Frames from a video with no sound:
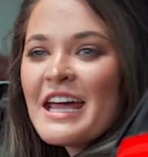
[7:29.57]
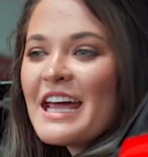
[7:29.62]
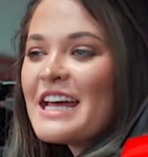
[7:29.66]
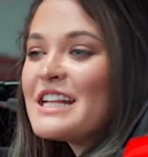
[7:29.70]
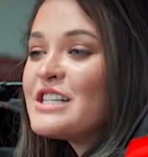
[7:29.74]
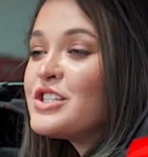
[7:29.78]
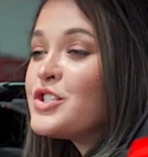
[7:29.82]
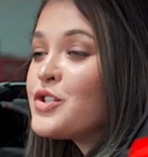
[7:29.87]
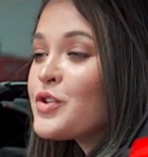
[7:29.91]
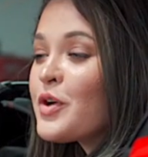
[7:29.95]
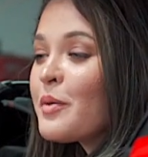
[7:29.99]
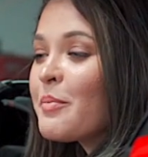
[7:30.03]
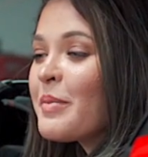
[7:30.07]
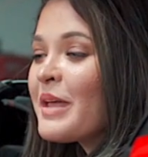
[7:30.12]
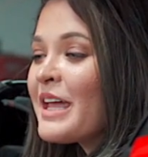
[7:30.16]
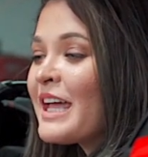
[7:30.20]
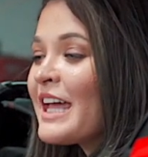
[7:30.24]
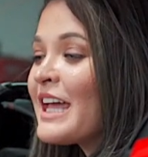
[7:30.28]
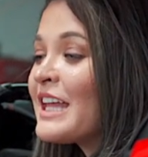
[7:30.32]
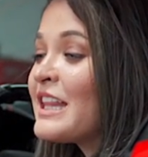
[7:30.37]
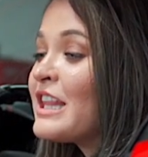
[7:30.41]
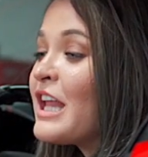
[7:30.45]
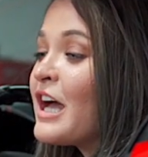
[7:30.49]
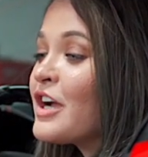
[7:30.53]
it's dripping
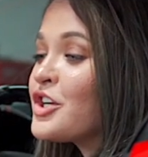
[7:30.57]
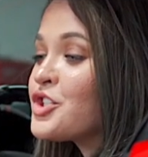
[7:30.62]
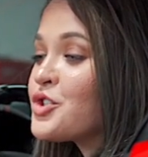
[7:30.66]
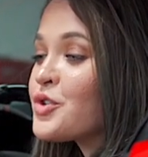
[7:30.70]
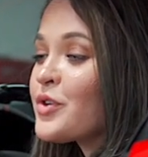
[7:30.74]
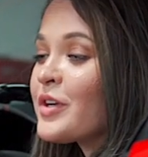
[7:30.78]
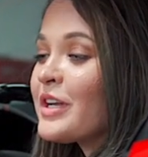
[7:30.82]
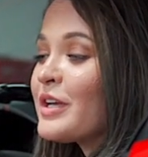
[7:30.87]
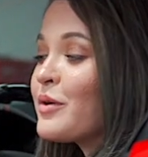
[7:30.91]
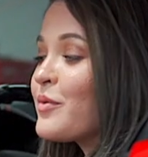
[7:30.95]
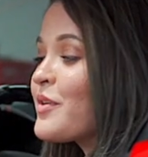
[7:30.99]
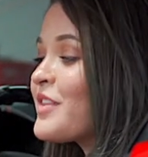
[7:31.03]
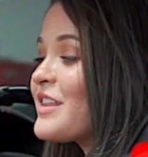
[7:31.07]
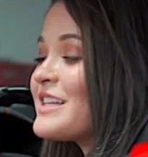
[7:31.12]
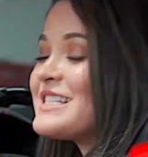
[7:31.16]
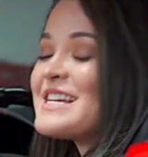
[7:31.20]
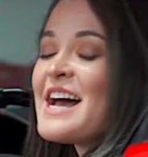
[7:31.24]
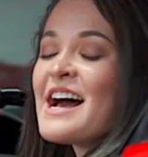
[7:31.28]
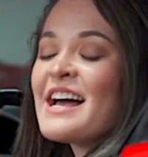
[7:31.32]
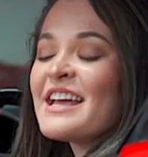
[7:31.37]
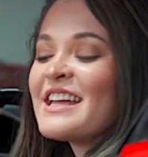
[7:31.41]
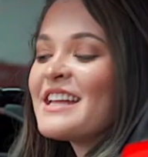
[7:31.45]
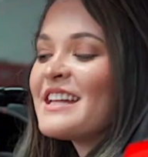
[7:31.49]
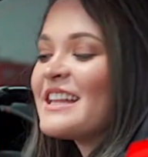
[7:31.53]
in luxury with
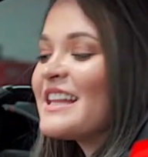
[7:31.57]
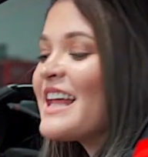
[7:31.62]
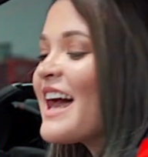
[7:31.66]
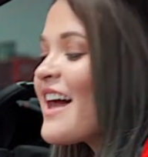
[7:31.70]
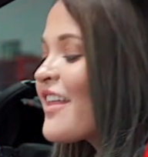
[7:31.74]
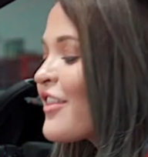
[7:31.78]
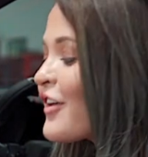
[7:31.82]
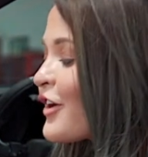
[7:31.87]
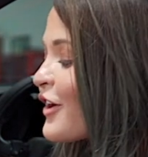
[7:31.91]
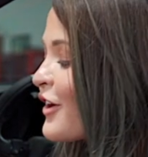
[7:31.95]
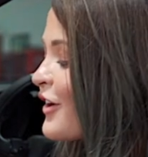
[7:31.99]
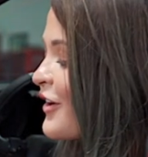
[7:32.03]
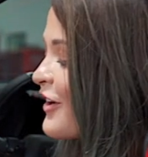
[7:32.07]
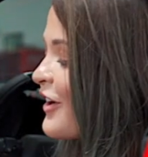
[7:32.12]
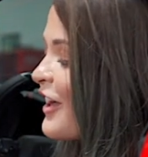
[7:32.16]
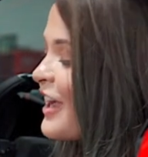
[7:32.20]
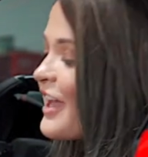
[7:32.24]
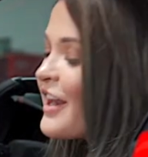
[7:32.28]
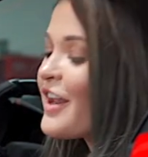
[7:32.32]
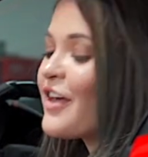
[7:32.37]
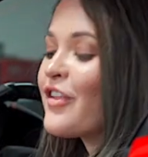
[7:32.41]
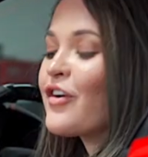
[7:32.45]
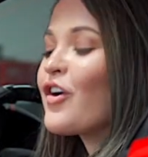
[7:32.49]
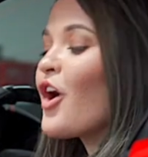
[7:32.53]
Italian leather
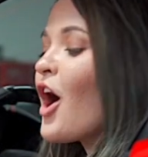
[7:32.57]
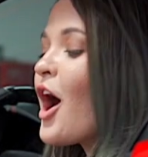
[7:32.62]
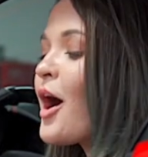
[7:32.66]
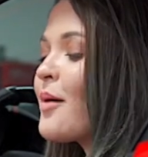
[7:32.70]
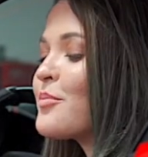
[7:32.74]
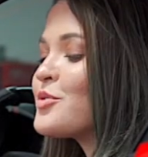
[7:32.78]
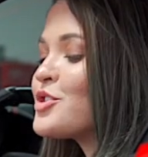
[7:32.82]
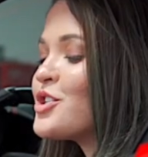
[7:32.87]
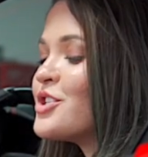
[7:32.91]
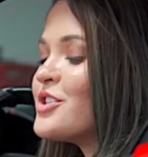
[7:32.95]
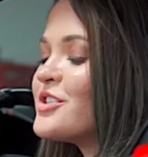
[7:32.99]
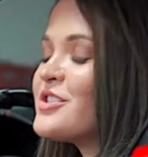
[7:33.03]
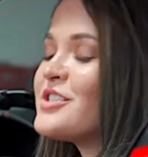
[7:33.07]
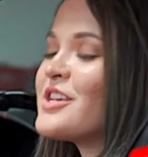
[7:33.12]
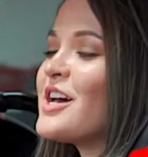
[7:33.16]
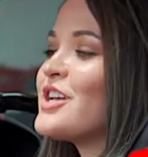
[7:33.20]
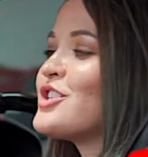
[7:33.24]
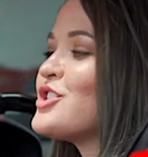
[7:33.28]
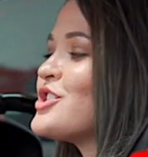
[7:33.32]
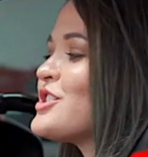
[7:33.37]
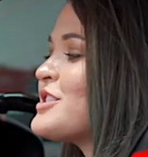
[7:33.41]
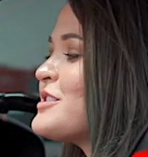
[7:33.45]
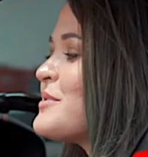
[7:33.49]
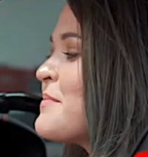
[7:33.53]
and other options
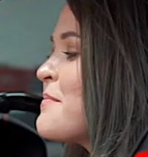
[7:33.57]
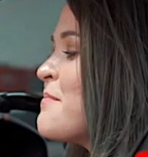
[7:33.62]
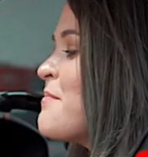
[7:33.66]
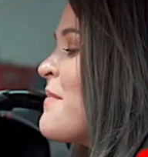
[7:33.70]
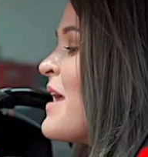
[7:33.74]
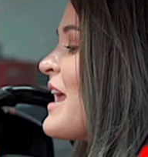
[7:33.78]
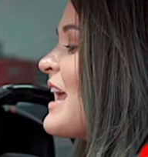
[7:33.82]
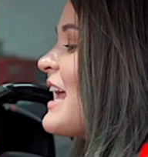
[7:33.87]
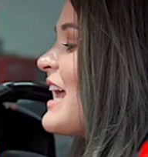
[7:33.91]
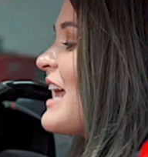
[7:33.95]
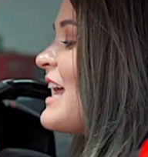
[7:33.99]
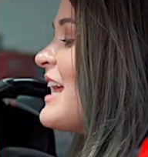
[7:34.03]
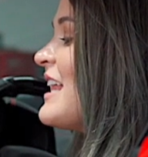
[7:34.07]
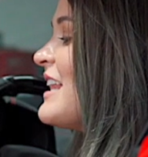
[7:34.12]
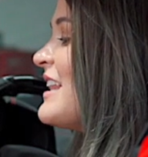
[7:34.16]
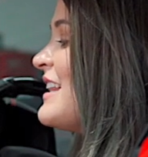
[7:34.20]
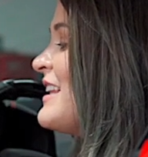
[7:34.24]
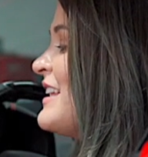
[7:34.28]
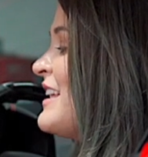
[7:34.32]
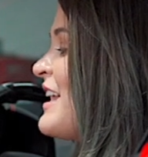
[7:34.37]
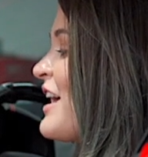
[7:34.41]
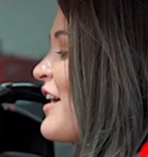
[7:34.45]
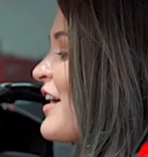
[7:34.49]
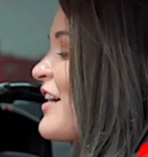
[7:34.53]
that just make it,
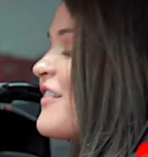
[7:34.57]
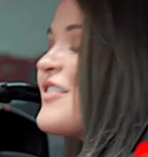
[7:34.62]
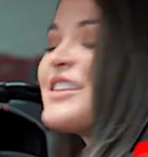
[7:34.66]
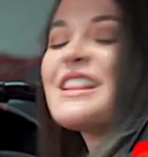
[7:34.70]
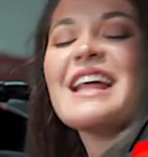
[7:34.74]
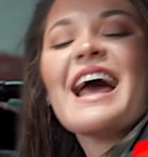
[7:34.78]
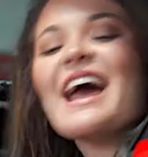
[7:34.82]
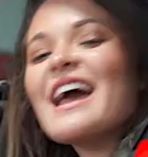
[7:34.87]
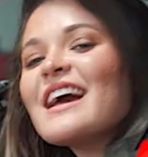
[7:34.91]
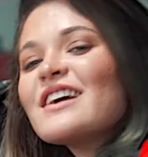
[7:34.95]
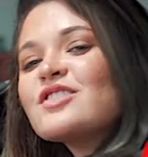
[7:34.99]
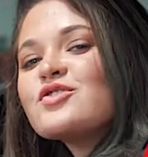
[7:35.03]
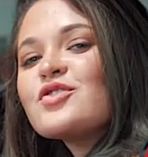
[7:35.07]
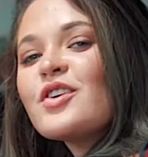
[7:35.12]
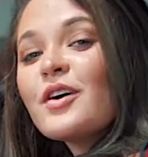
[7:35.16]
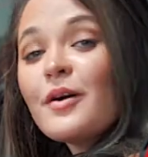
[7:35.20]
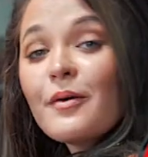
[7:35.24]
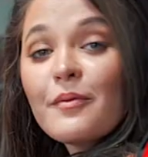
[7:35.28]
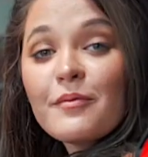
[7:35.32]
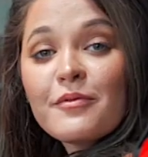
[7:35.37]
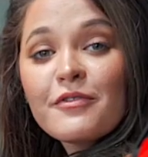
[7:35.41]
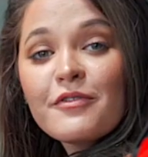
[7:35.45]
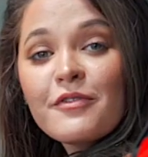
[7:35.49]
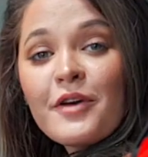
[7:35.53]
you know, give it that extra
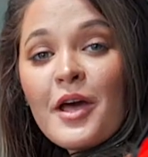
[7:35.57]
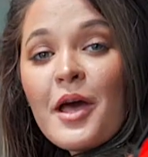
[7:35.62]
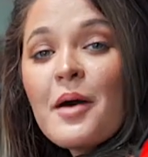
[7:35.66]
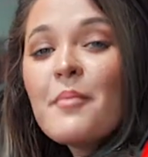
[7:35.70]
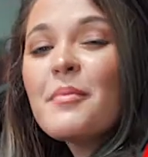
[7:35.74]
oomph.